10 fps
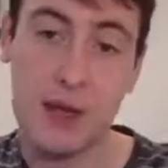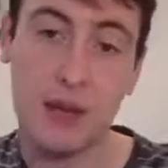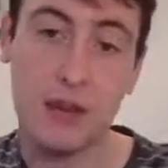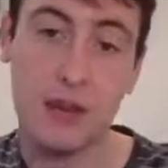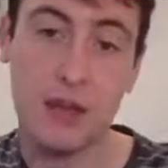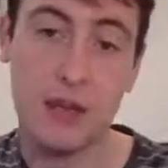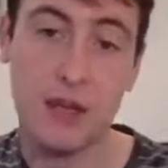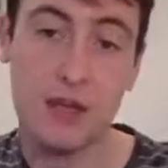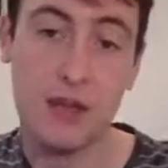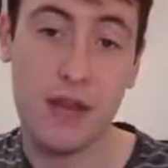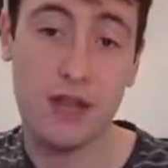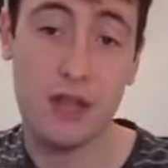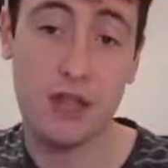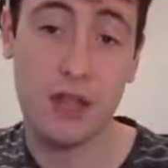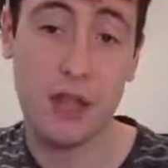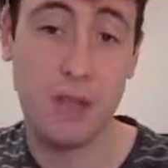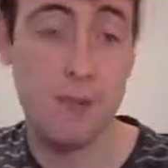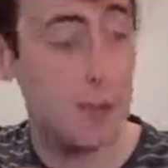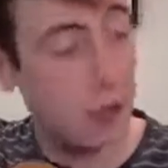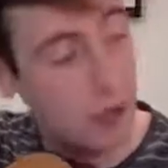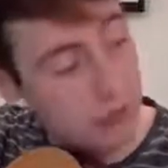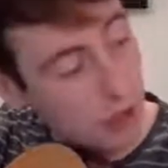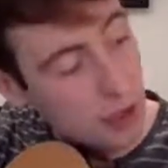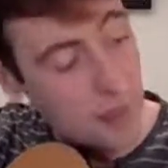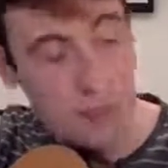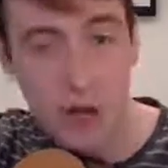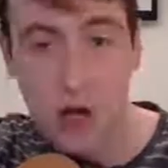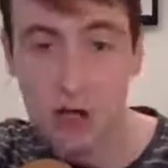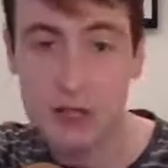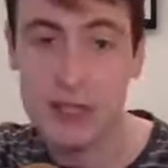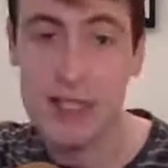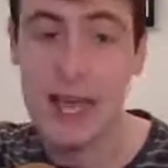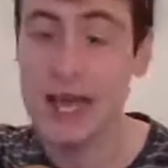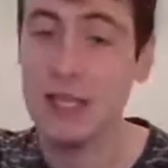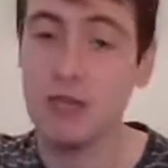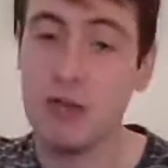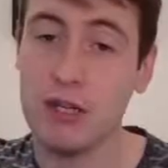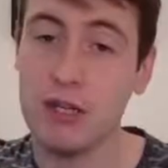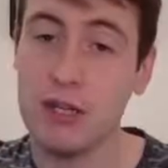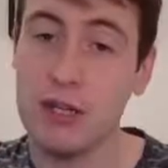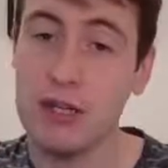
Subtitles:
on the 3rd fret just above on the A string.